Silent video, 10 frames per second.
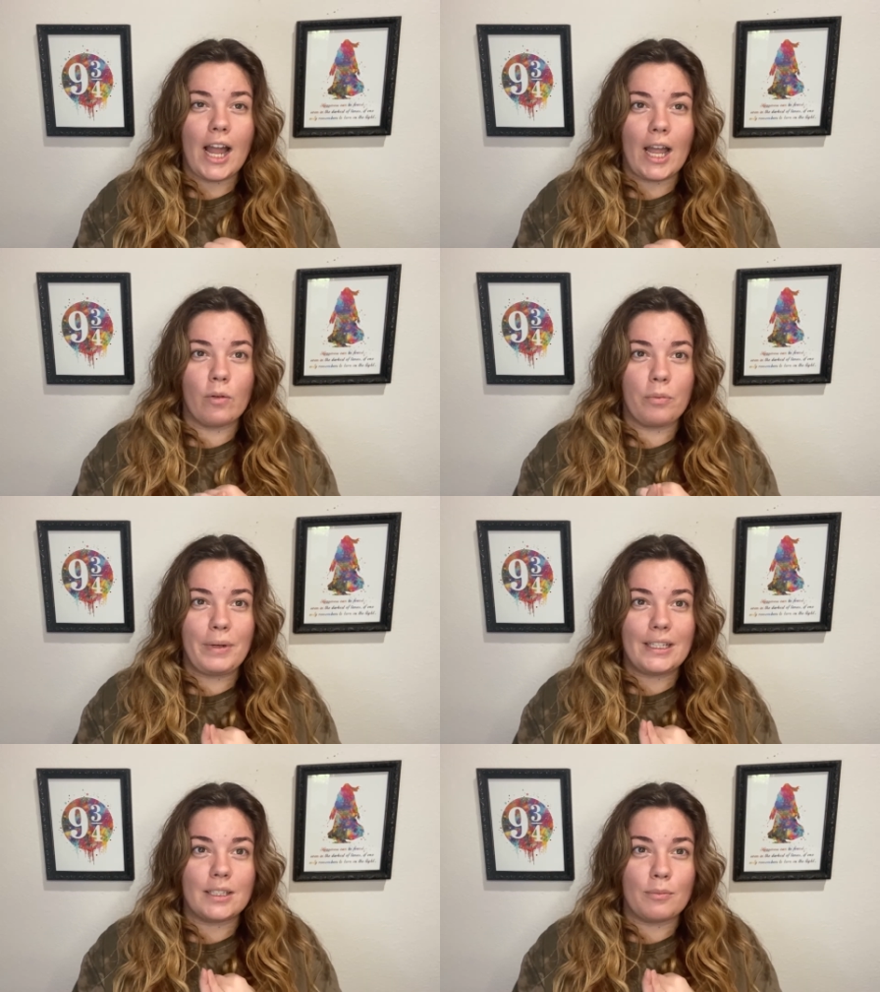I will
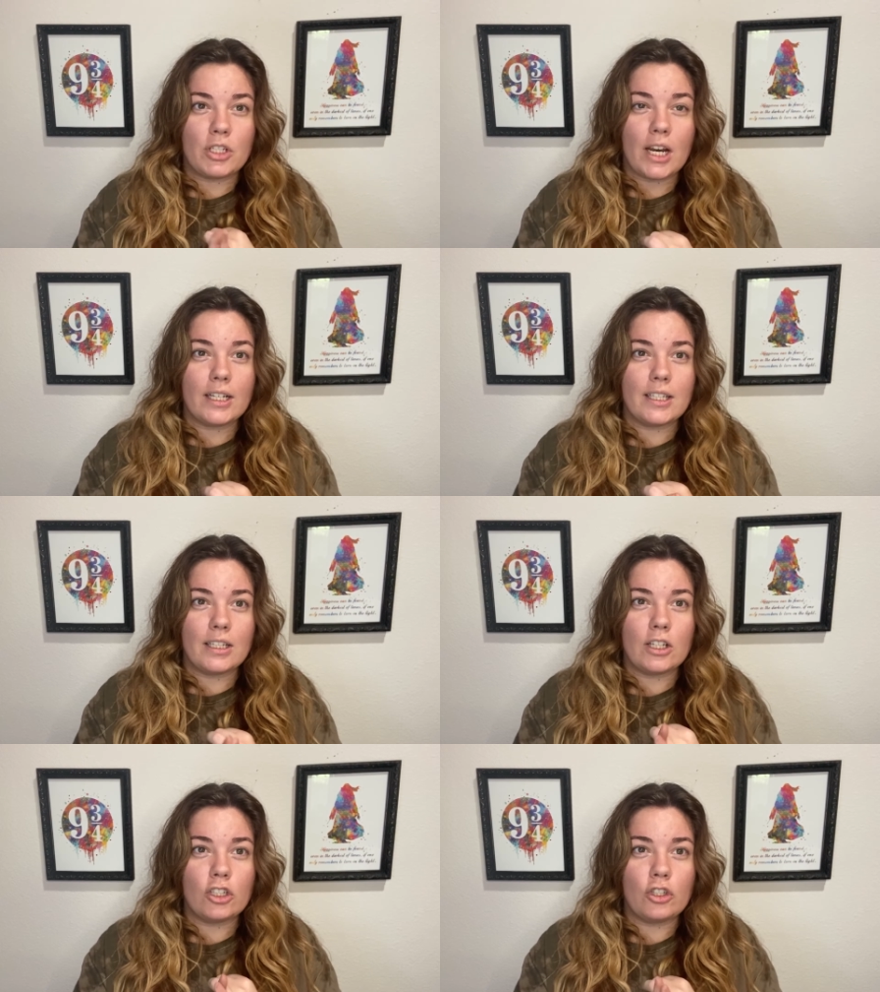be
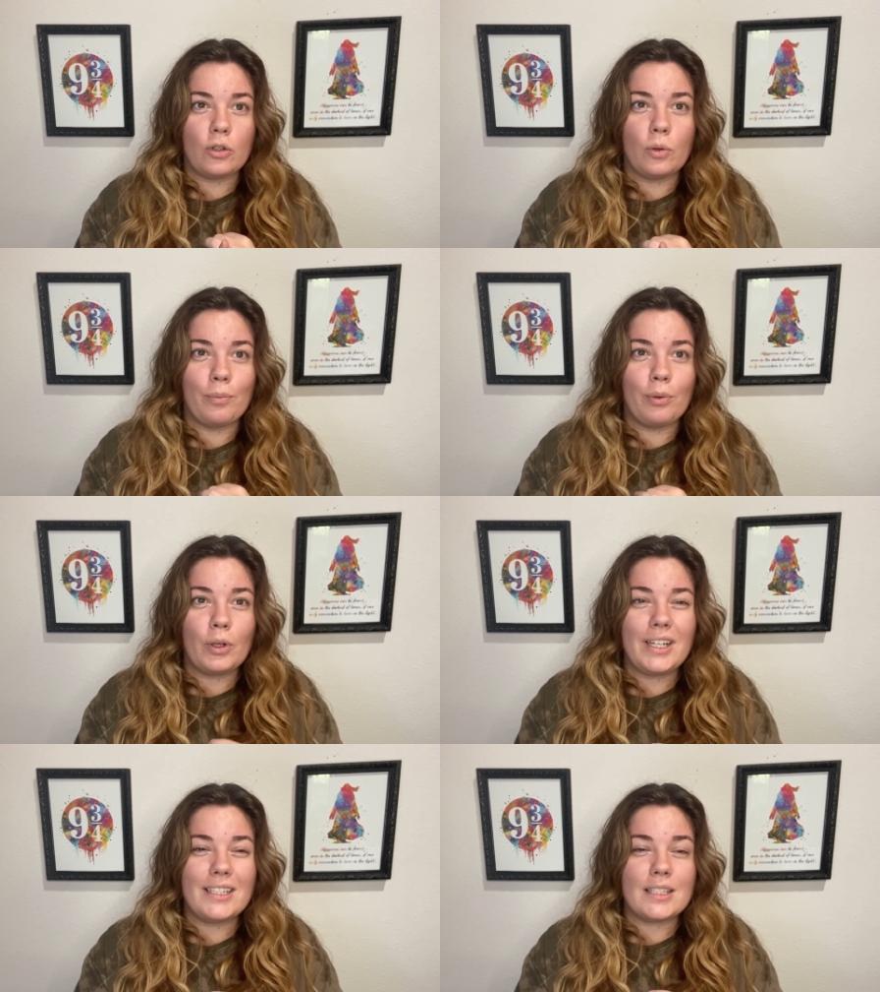subjected to
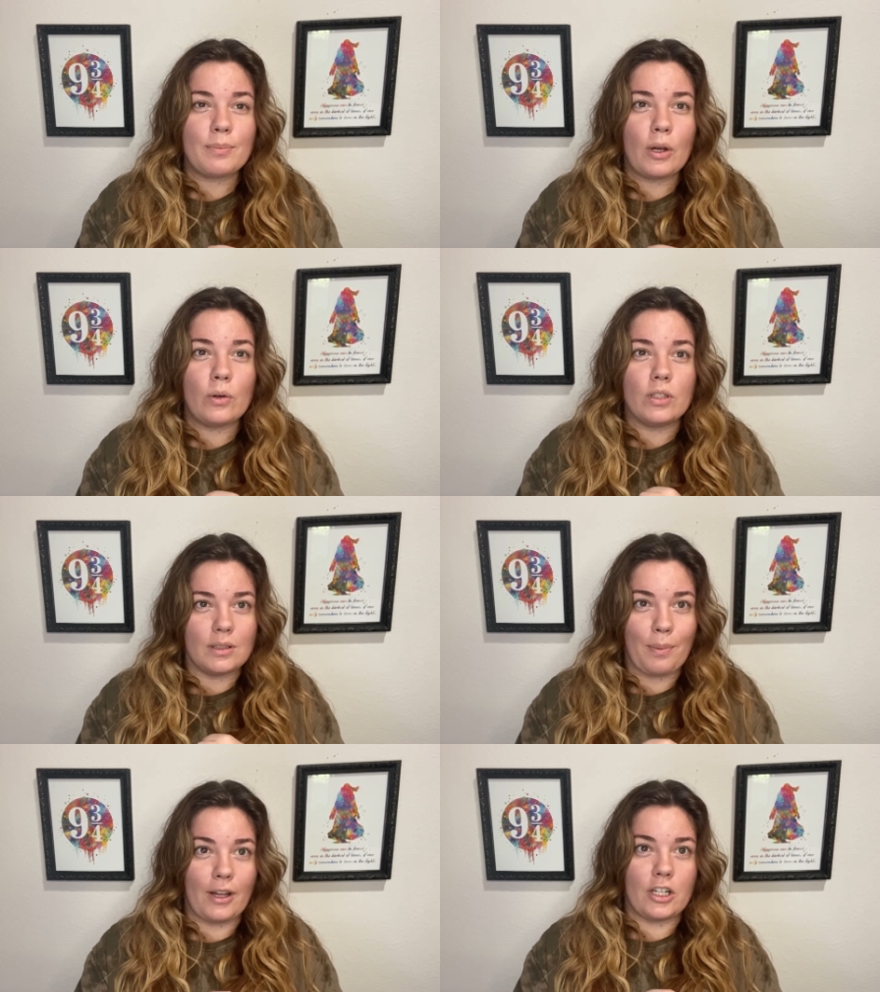predisposed
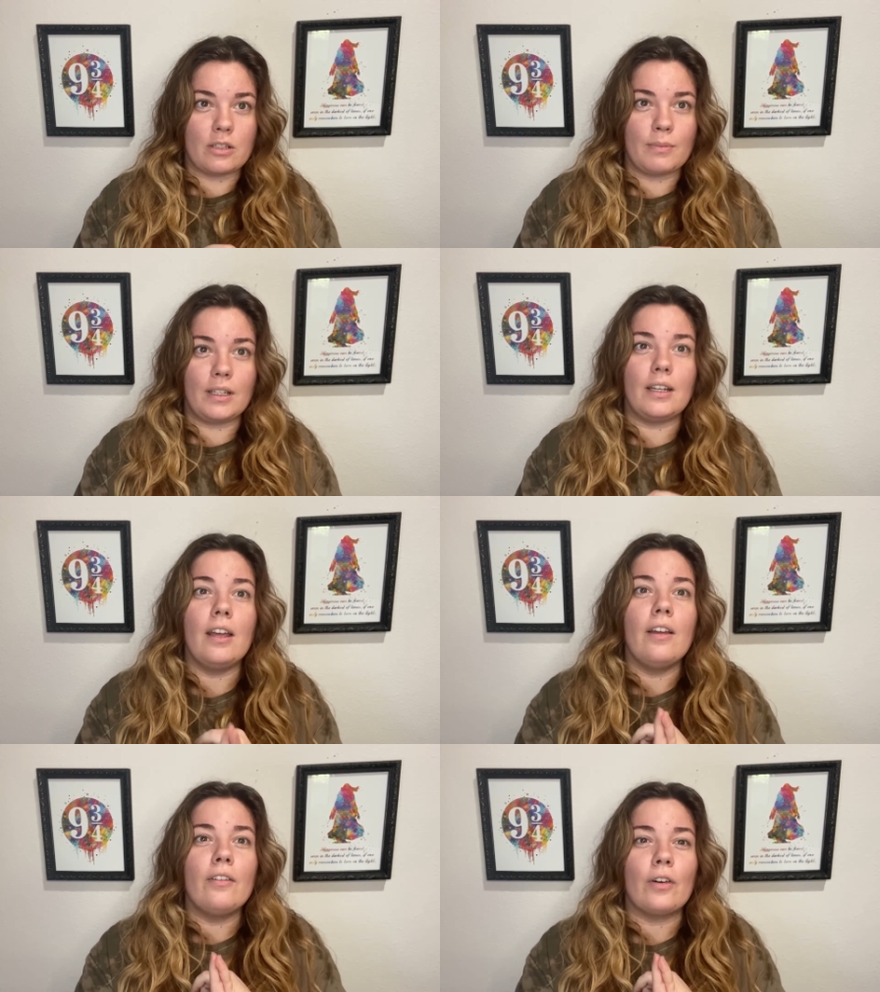punishment
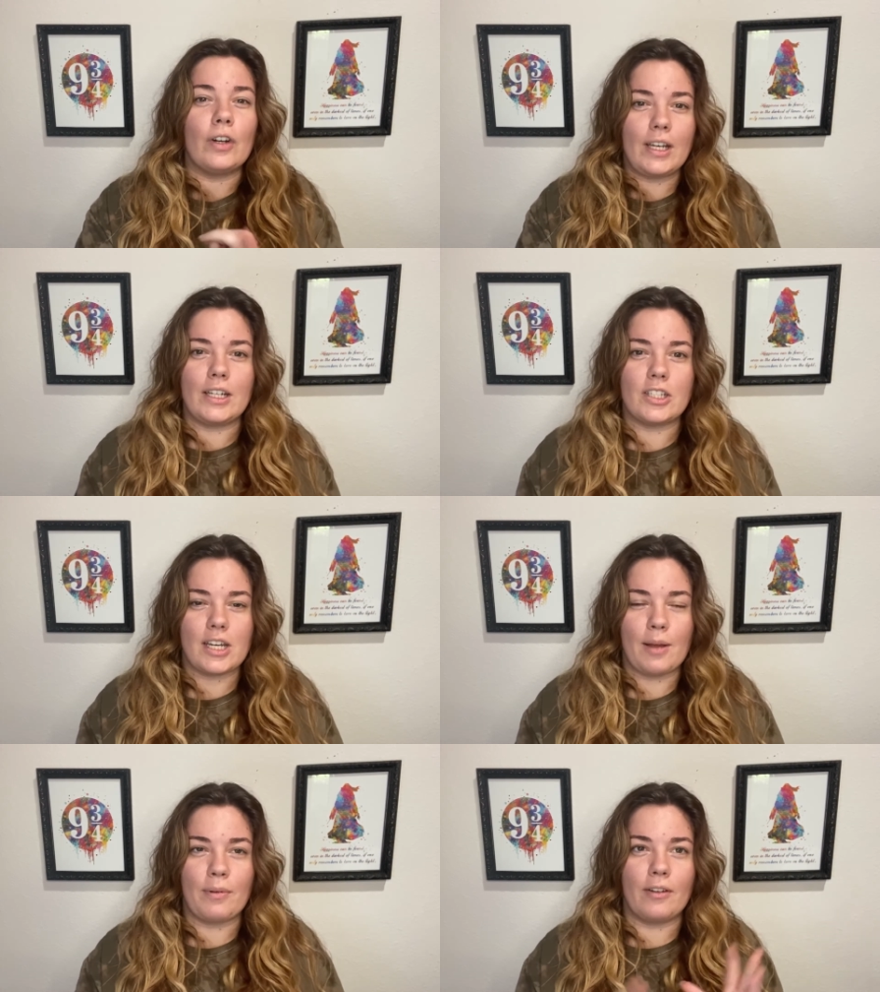for each
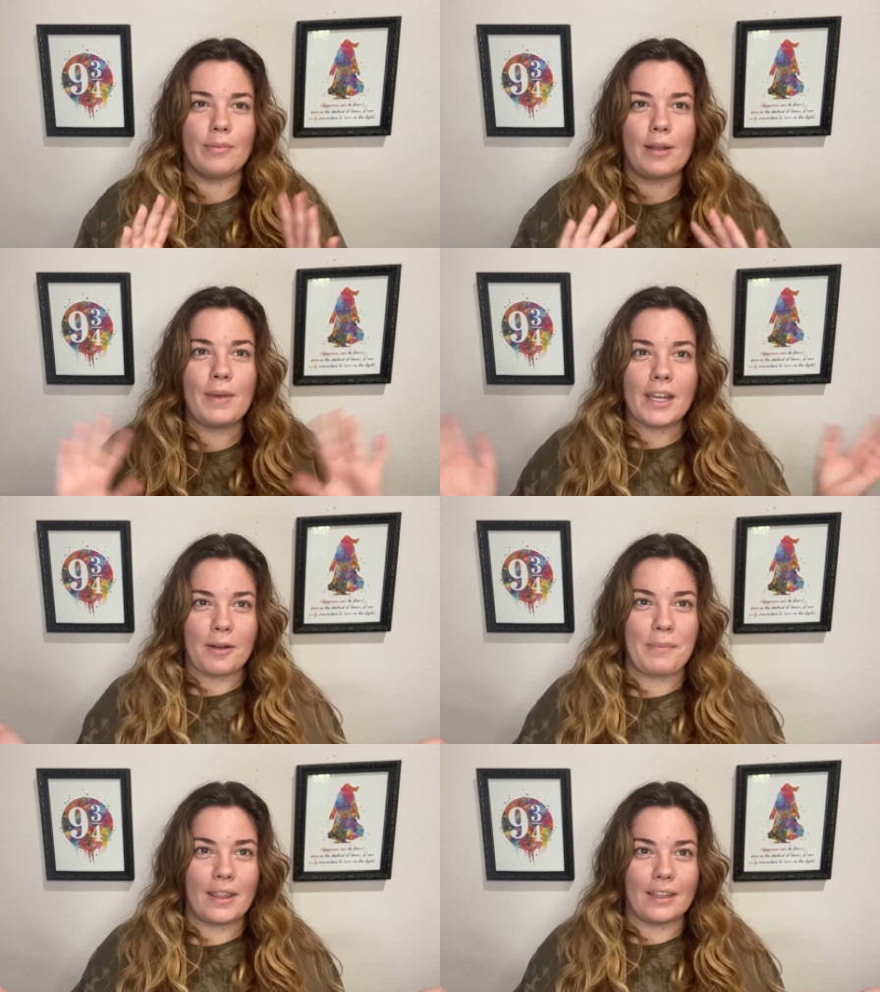step of my
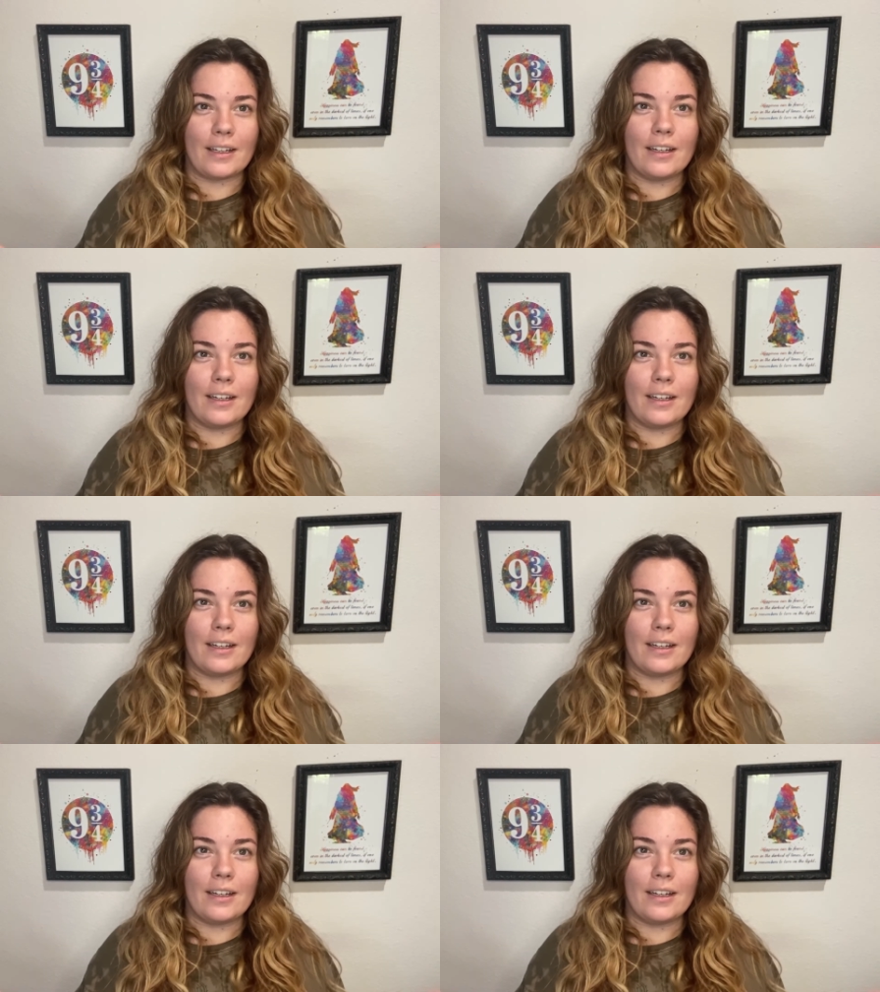makeup method.